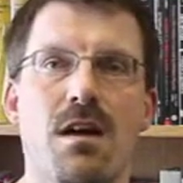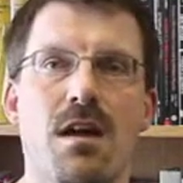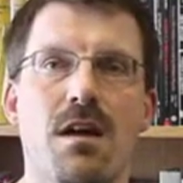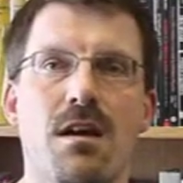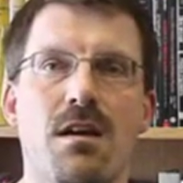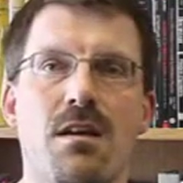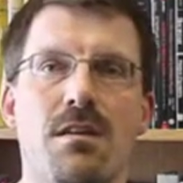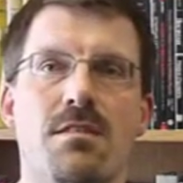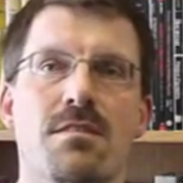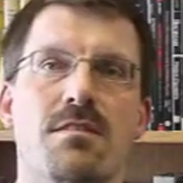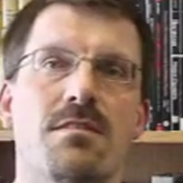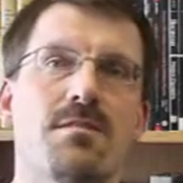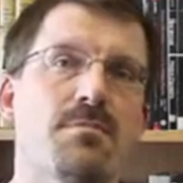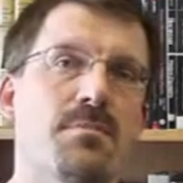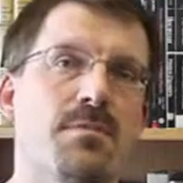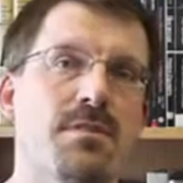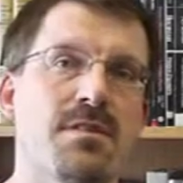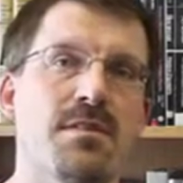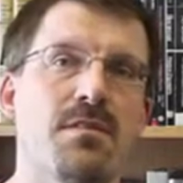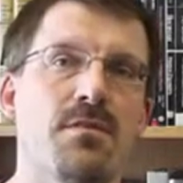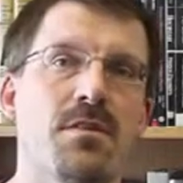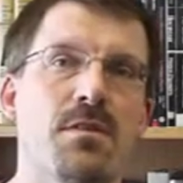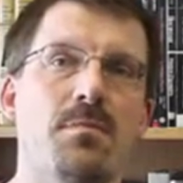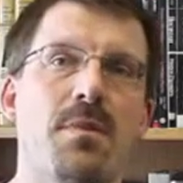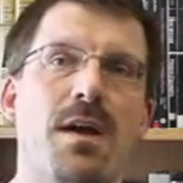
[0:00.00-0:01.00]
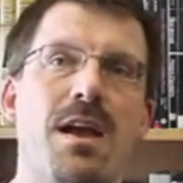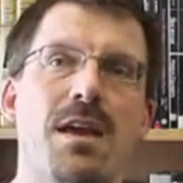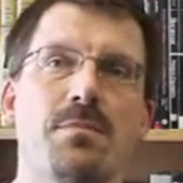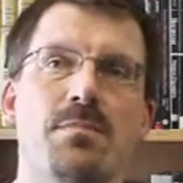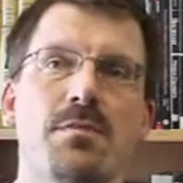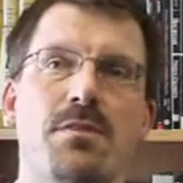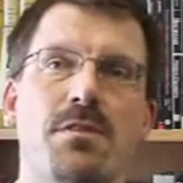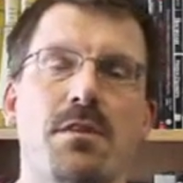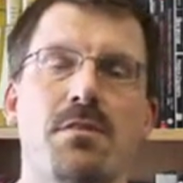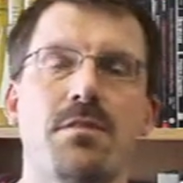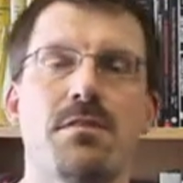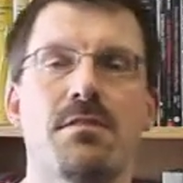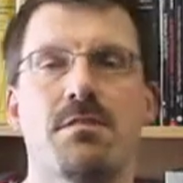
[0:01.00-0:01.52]
specific paper,
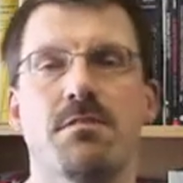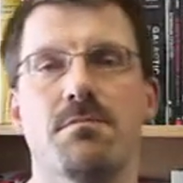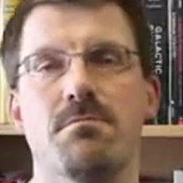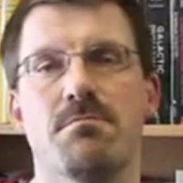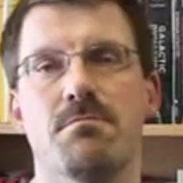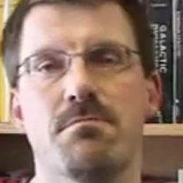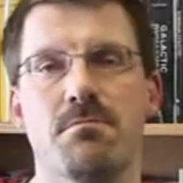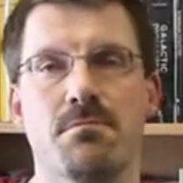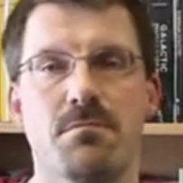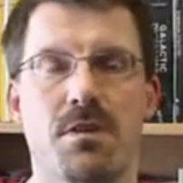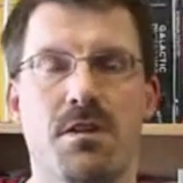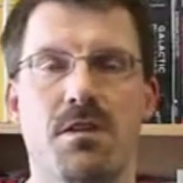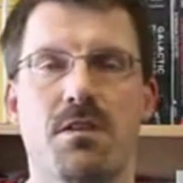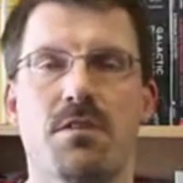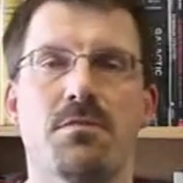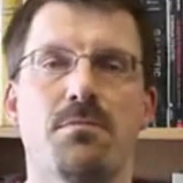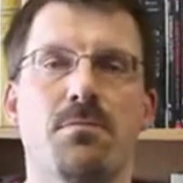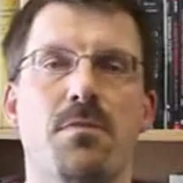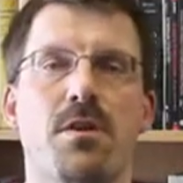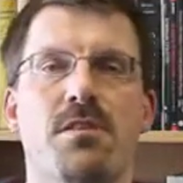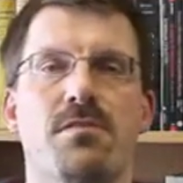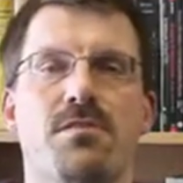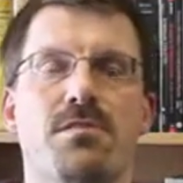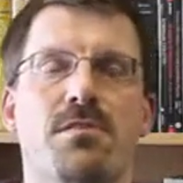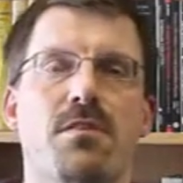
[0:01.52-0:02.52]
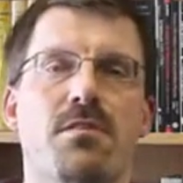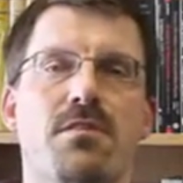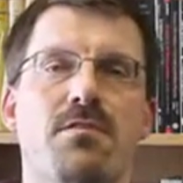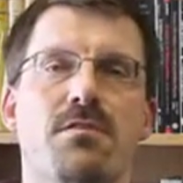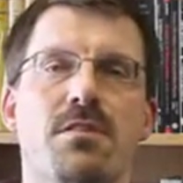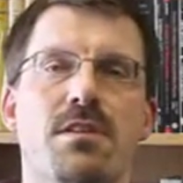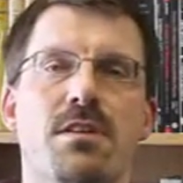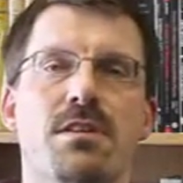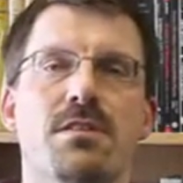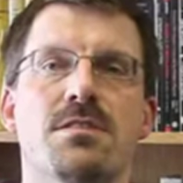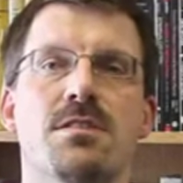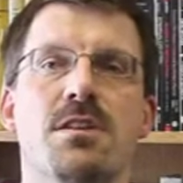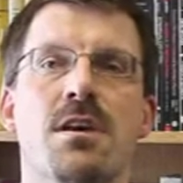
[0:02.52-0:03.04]
though. It's got a lot of micro dots on
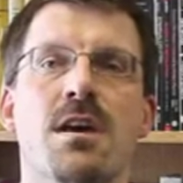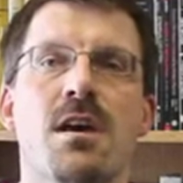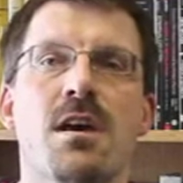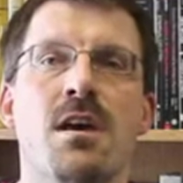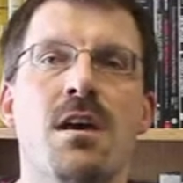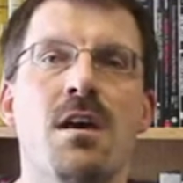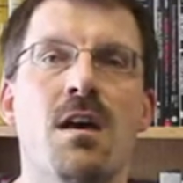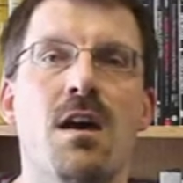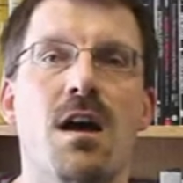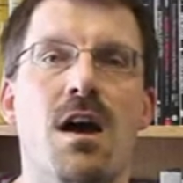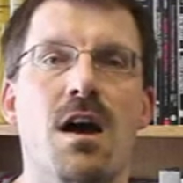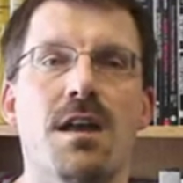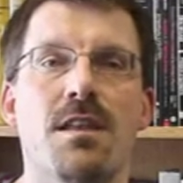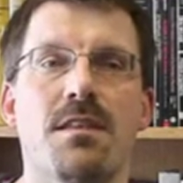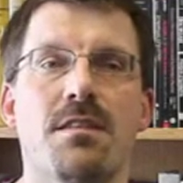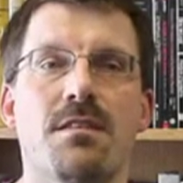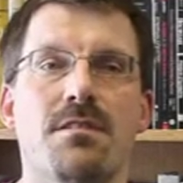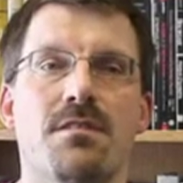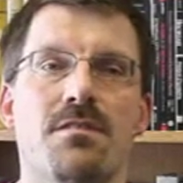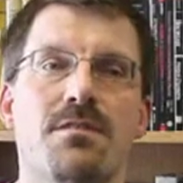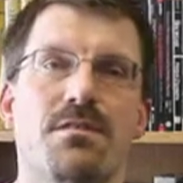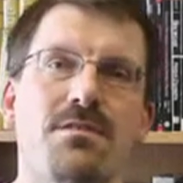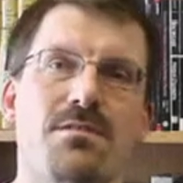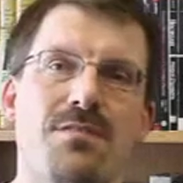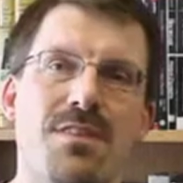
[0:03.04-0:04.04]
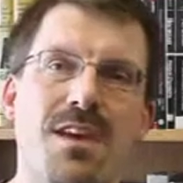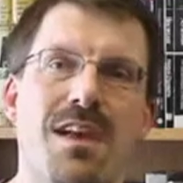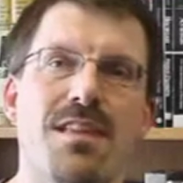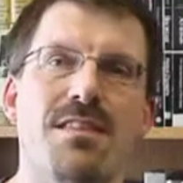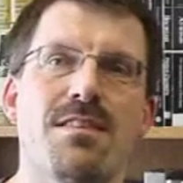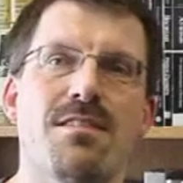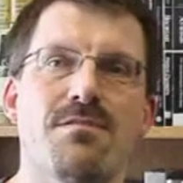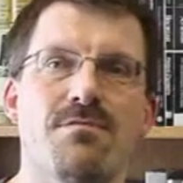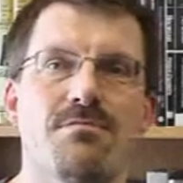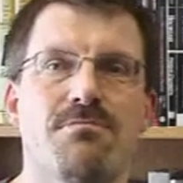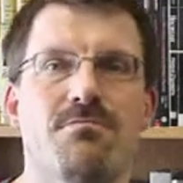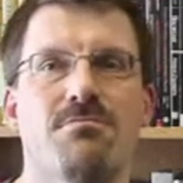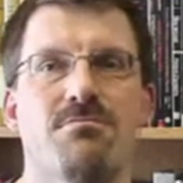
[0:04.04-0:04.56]
it, and
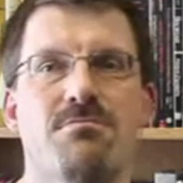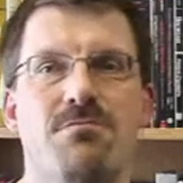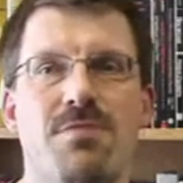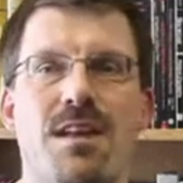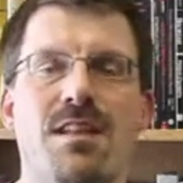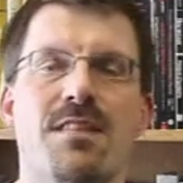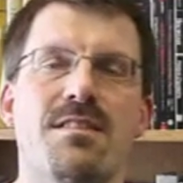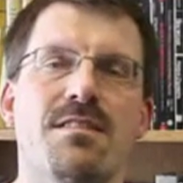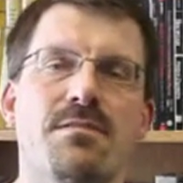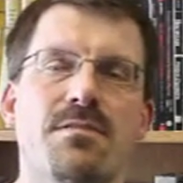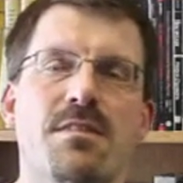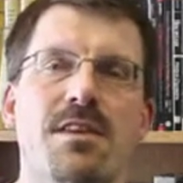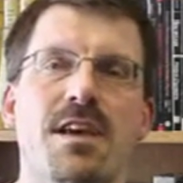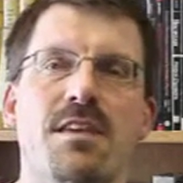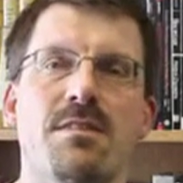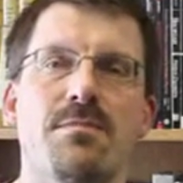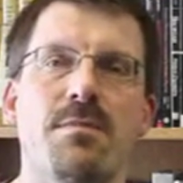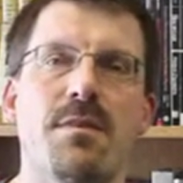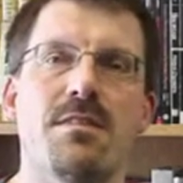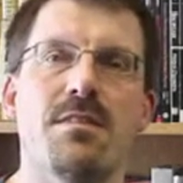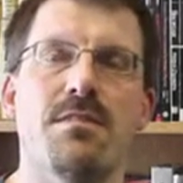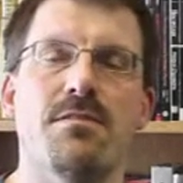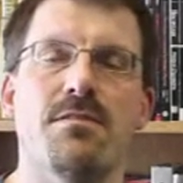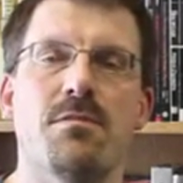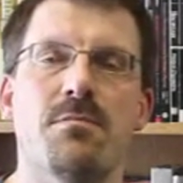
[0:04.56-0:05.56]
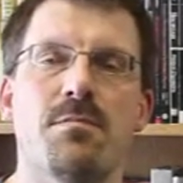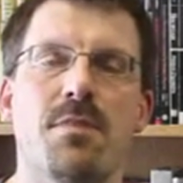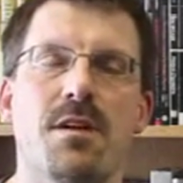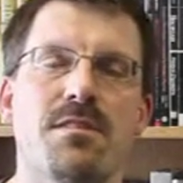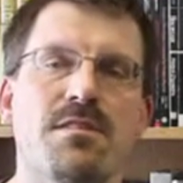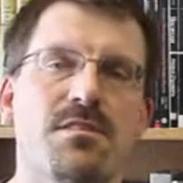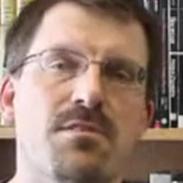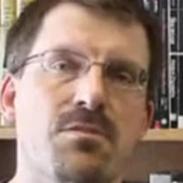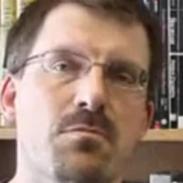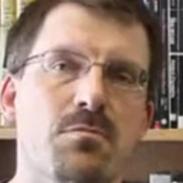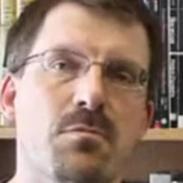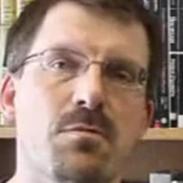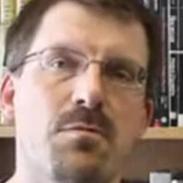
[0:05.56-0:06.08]
that's relatively expensive compared to
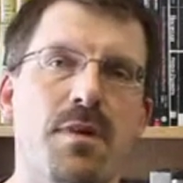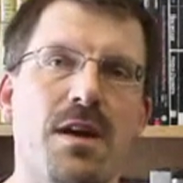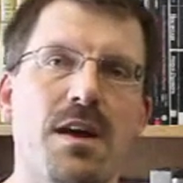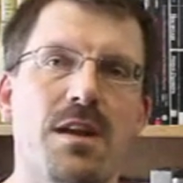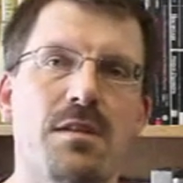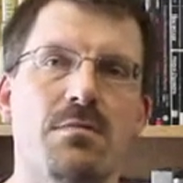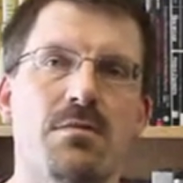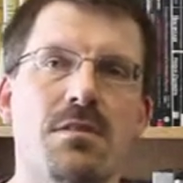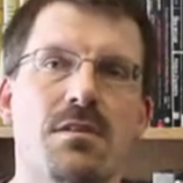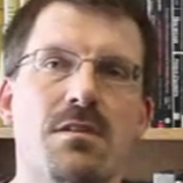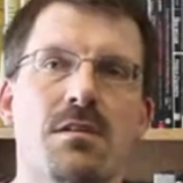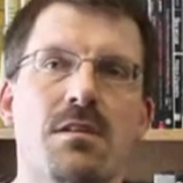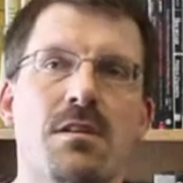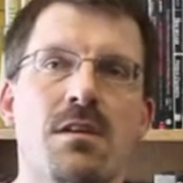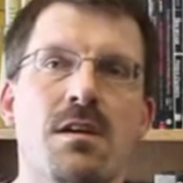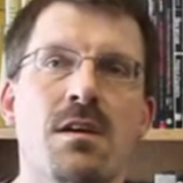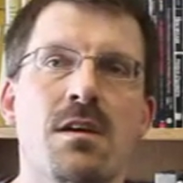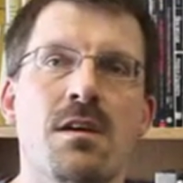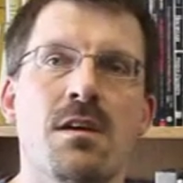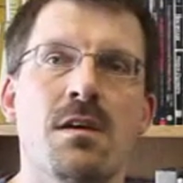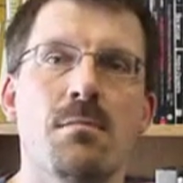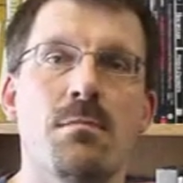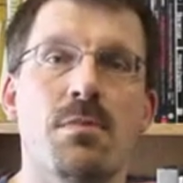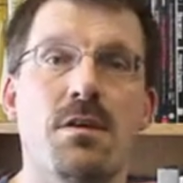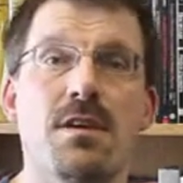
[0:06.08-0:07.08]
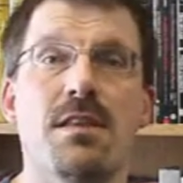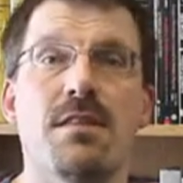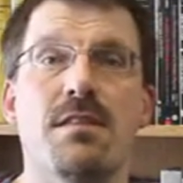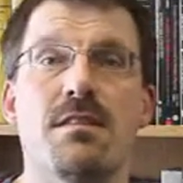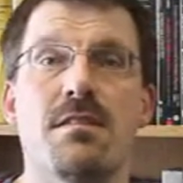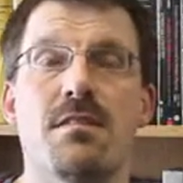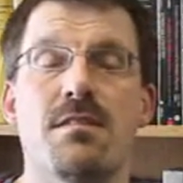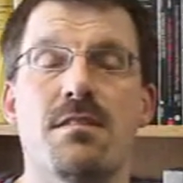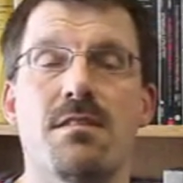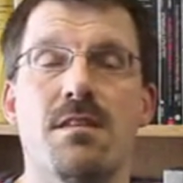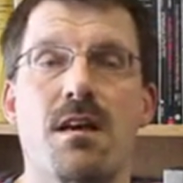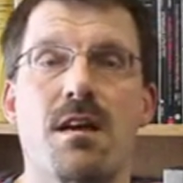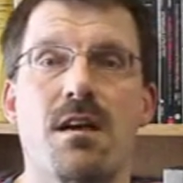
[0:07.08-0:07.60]
normal paper. But
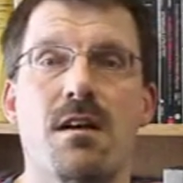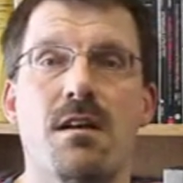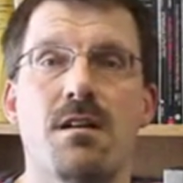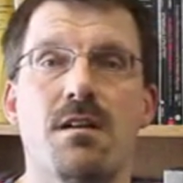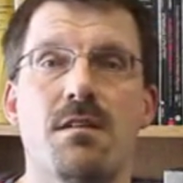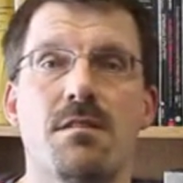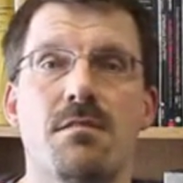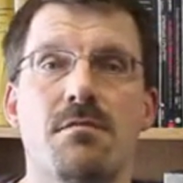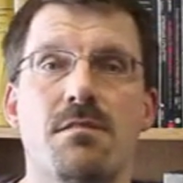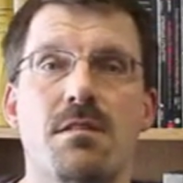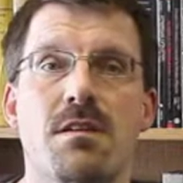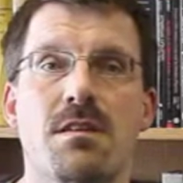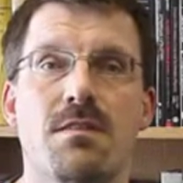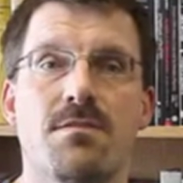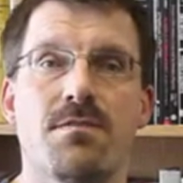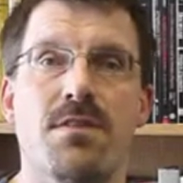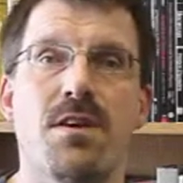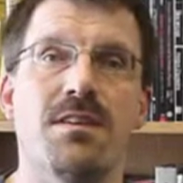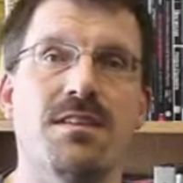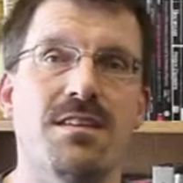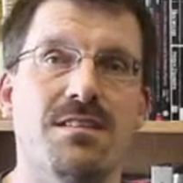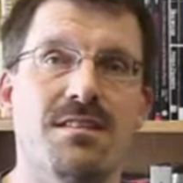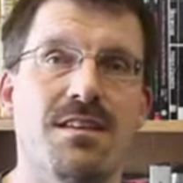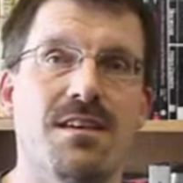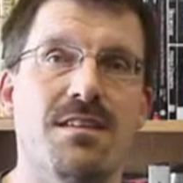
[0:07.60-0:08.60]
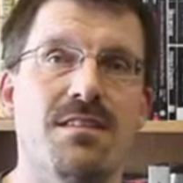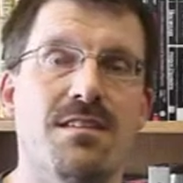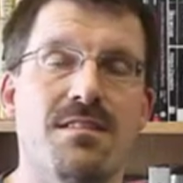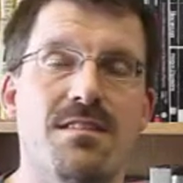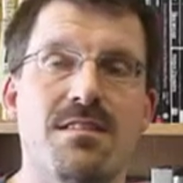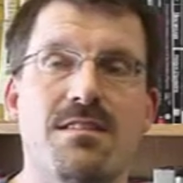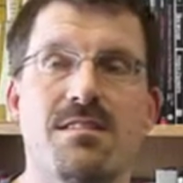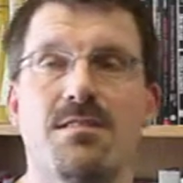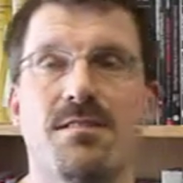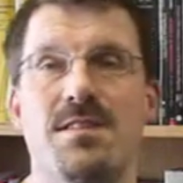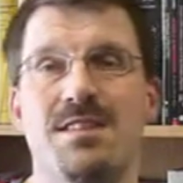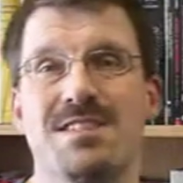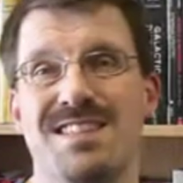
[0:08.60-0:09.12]
it's fair to say that since
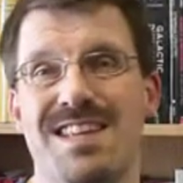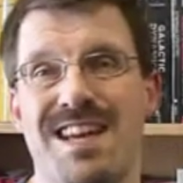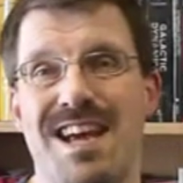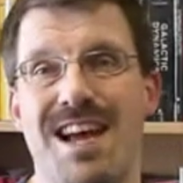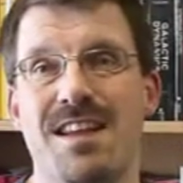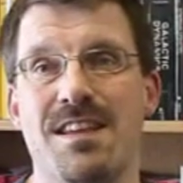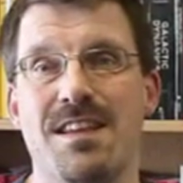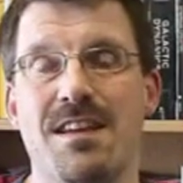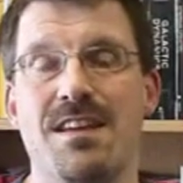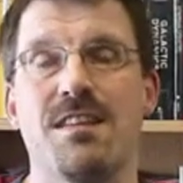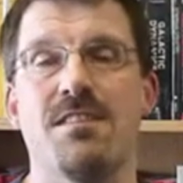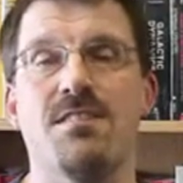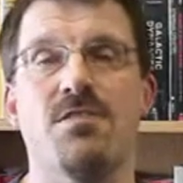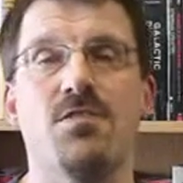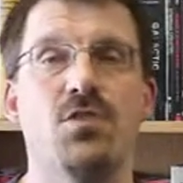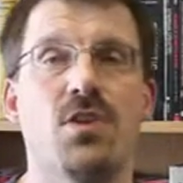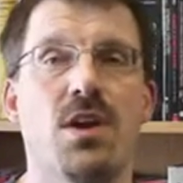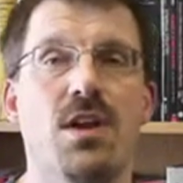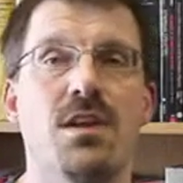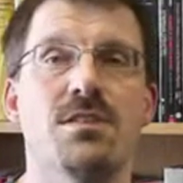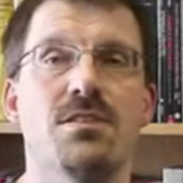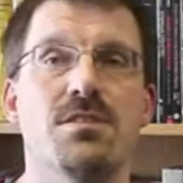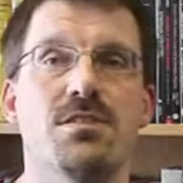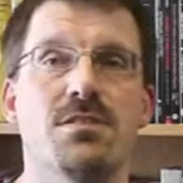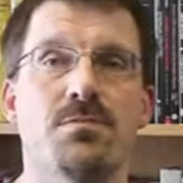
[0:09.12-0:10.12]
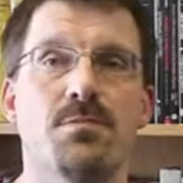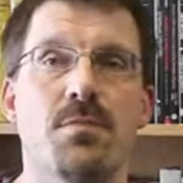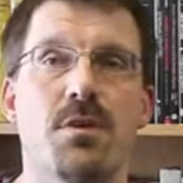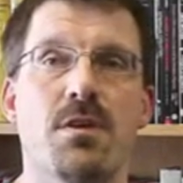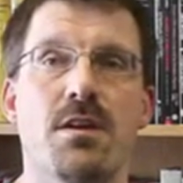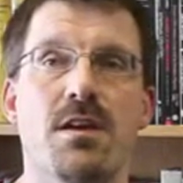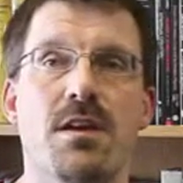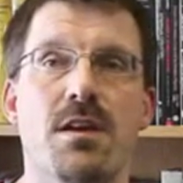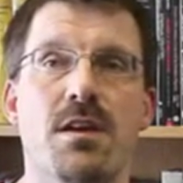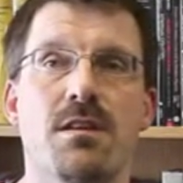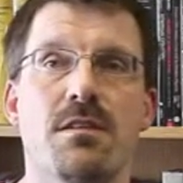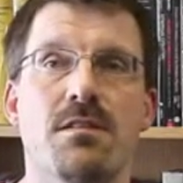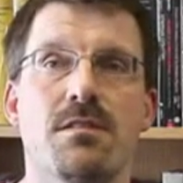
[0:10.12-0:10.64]
I've actually had it, it's changed
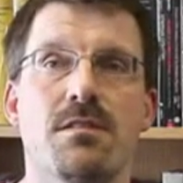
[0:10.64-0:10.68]
the